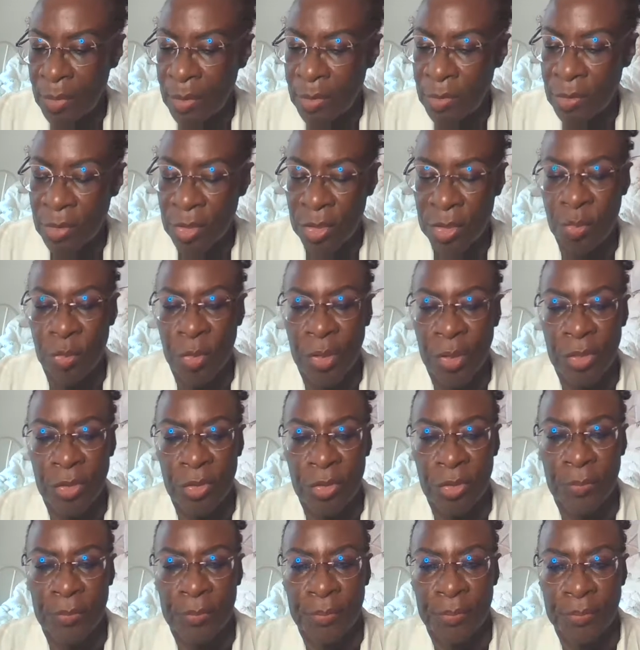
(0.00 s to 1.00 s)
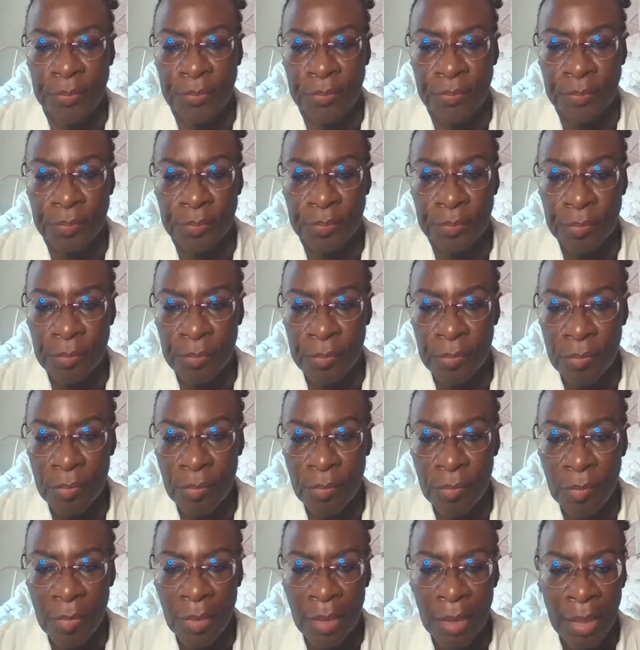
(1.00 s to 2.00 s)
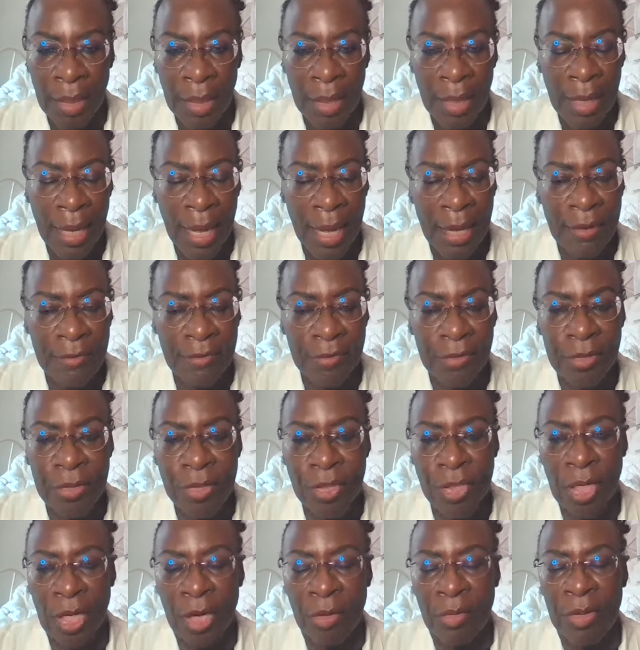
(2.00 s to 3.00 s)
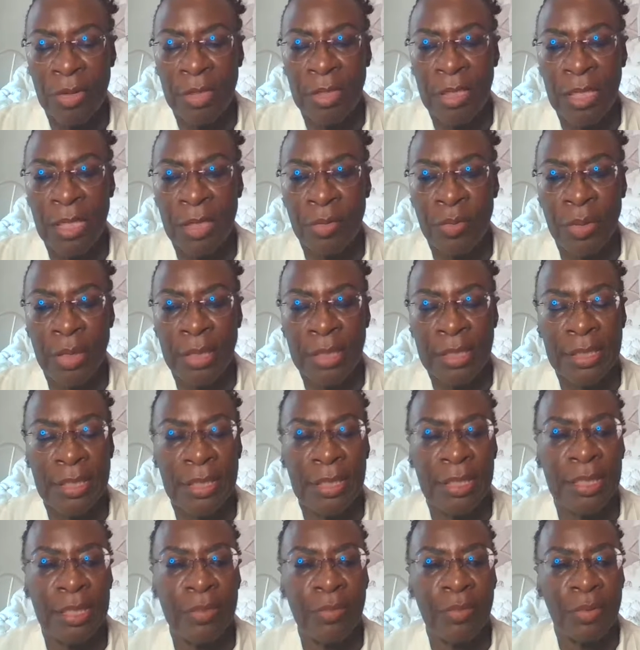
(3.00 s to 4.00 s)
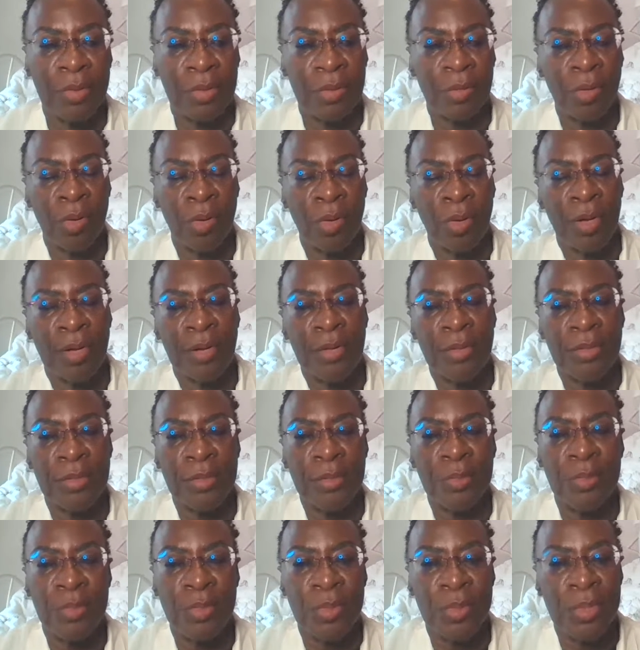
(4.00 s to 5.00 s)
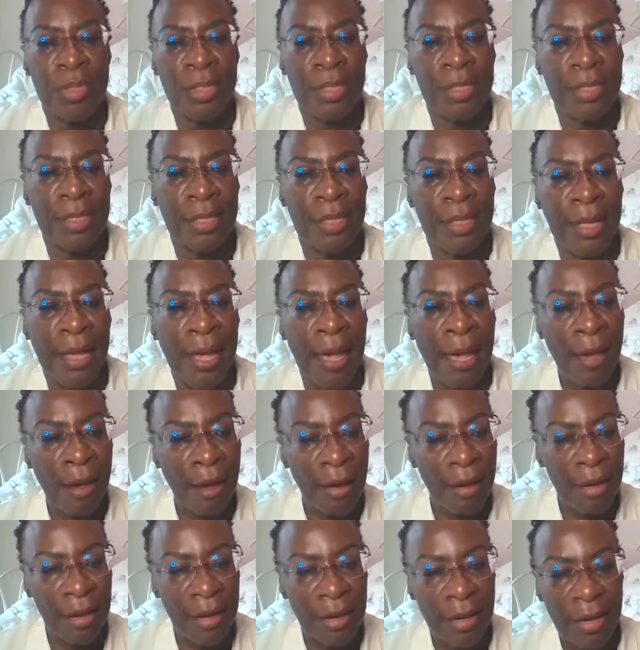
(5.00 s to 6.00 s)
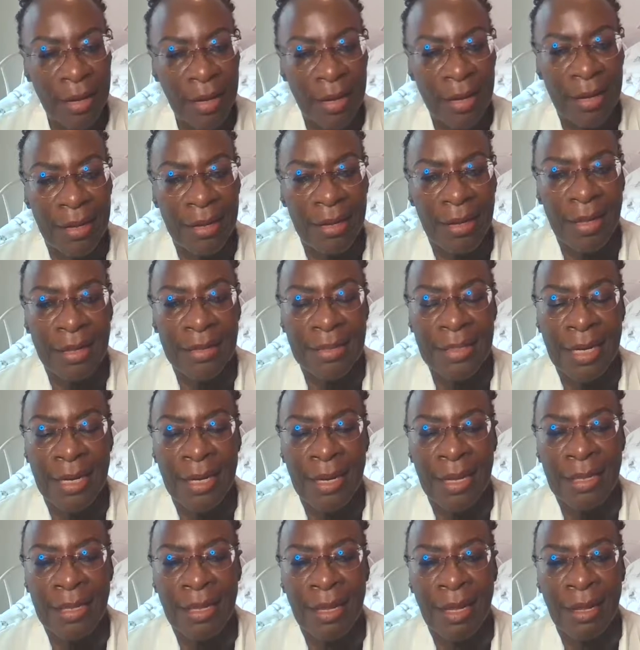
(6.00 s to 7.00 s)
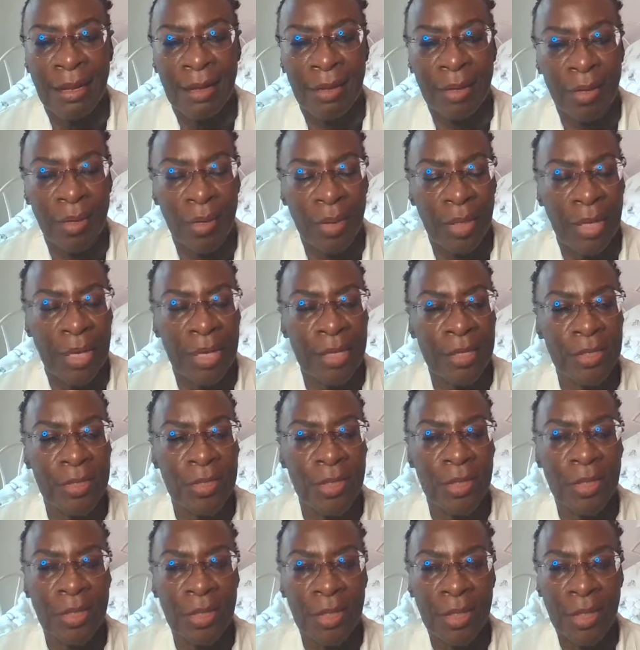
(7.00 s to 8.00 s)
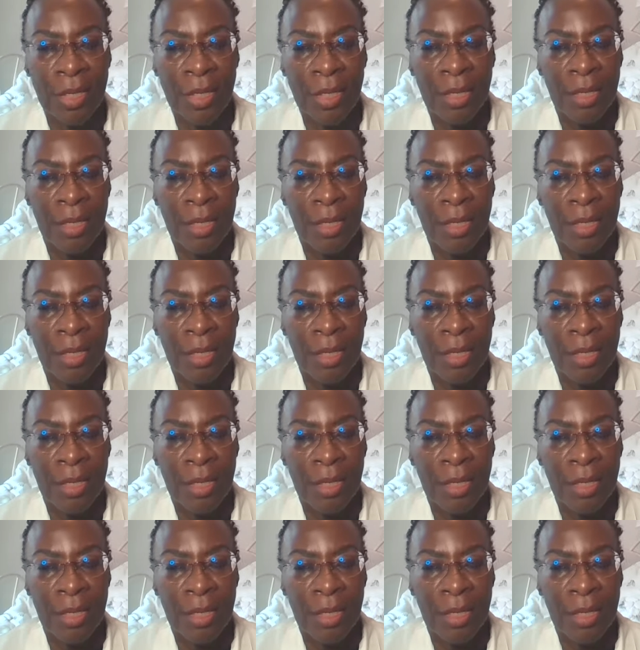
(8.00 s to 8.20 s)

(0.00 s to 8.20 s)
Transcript: situation. And of course, currently we are dealing with organisms in the air. That's another location.